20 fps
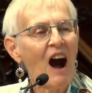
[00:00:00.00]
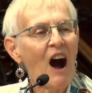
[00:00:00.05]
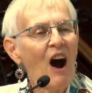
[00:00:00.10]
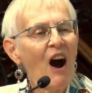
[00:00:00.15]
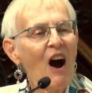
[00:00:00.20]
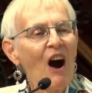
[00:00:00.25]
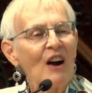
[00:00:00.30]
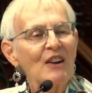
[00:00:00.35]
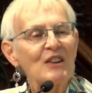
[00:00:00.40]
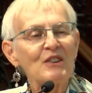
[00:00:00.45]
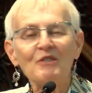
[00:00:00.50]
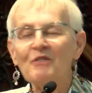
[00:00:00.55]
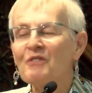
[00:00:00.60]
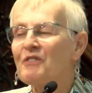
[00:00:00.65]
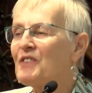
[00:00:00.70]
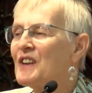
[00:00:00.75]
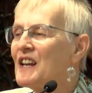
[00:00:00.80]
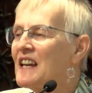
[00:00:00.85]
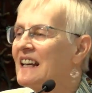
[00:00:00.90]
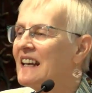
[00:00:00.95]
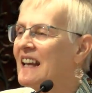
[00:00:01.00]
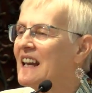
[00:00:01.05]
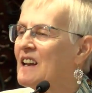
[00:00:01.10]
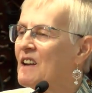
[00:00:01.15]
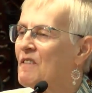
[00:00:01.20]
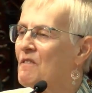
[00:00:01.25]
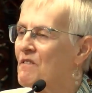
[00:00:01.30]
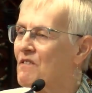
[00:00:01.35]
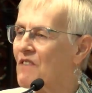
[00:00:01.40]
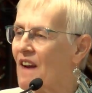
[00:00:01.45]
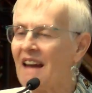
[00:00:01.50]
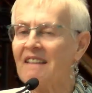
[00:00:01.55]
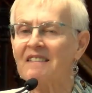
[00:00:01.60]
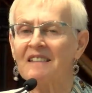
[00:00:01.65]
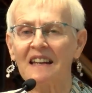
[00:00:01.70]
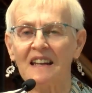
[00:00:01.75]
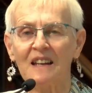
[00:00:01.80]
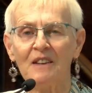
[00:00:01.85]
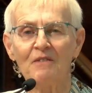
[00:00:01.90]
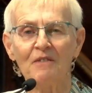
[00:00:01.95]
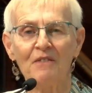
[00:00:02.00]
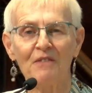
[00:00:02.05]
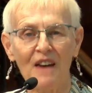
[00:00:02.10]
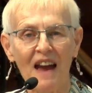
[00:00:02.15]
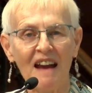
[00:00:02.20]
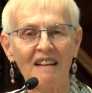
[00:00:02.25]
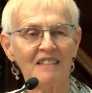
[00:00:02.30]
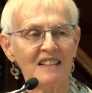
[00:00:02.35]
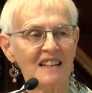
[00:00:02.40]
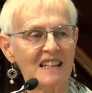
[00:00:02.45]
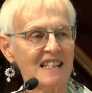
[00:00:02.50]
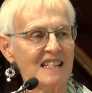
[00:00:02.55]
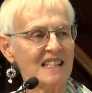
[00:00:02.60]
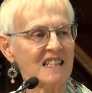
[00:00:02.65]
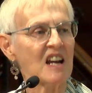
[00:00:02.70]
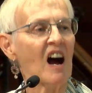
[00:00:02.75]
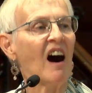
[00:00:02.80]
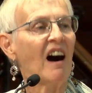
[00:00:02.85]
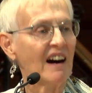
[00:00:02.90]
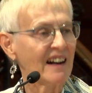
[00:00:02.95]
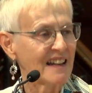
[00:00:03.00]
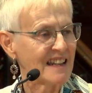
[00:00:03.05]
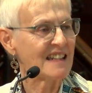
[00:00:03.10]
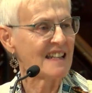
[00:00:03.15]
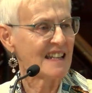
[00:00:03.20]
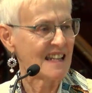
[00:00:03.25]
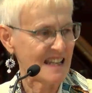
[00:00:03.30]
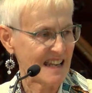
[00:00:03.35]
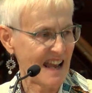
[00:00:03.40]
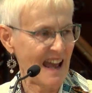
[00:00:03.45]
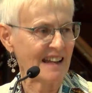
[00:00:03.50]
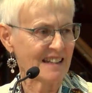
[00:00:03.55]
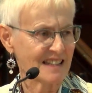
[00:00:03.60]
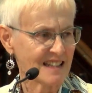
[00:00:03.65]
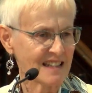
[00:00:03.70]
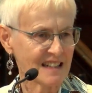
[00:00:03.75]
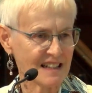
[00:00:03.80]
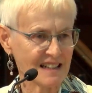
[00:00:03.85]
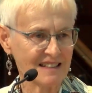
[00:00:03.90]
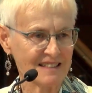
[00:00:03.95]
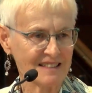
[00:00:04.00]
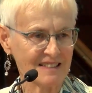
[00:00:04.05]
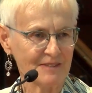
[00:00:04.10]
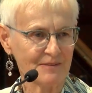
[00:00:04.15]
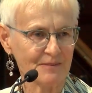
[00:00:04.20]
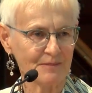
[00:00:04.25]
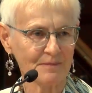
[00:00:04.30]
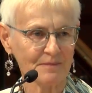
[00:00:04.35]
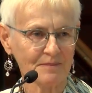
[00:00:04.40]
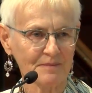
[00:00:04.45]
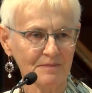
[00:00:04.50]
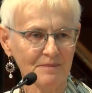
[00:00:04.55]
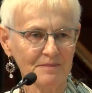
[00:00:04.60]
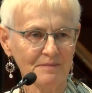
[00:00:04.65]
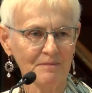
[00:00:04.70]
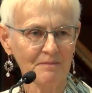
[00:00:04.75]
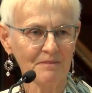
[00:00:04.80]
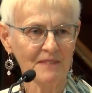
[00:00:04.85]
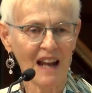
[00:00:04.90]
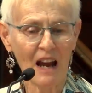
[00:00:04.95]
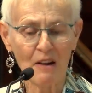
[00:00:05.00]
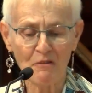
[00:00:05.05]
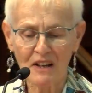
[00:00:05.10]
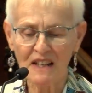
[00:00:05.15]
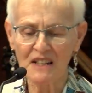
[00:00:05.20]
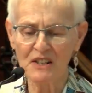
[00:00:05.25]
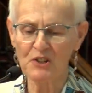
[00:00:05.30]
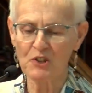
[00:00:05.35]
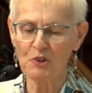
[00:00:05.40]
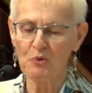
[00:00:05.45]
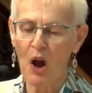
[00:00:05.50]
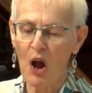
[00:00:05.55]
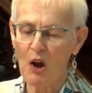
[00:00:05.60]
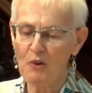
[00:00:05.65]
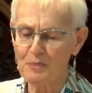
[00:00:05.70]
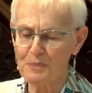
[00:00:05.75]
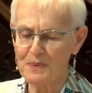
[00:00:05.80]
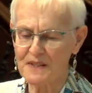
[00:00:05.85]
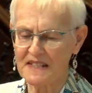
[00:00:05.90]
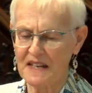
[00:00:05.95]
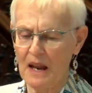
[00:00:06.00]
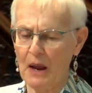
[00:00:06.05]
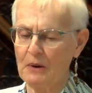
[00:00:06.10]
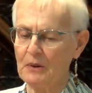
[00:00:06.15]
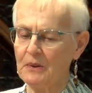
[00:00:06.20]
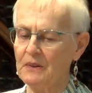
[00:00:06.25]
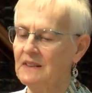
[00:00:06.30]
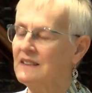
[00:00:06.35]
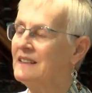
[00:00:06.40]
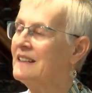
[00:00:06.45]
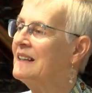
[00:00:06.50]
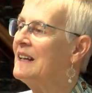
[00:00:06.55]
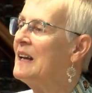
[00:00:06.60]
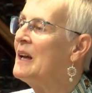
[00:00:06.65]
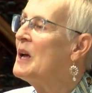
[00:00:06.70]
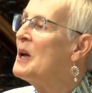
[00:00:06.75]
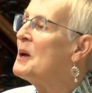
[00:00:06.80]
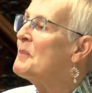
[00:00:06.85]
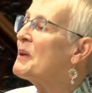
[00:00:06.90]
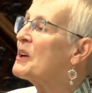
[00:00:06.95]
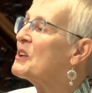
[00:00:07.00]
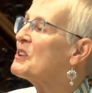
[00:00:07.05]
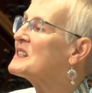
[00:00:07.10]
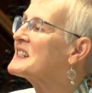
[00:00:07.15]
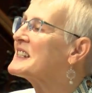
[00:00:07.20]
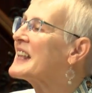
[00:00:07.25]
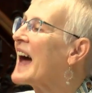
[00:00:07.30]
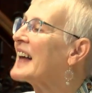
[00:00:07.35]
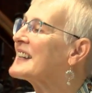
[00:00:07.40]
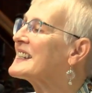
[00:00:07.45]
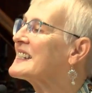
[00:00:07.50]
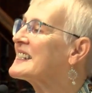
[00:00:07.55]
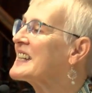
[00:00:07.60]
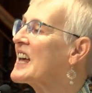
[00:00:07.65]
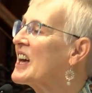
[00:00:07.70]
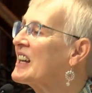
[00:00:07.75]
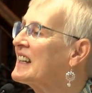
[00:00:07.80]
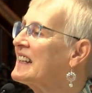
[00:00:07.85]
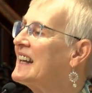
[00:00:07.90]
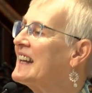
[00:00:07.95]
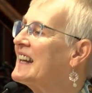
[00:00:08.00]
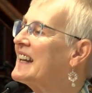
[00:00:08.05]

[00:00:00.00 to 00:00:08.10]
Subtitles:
Are you feeling very, very tiny yet? I really do hope so, because that certainly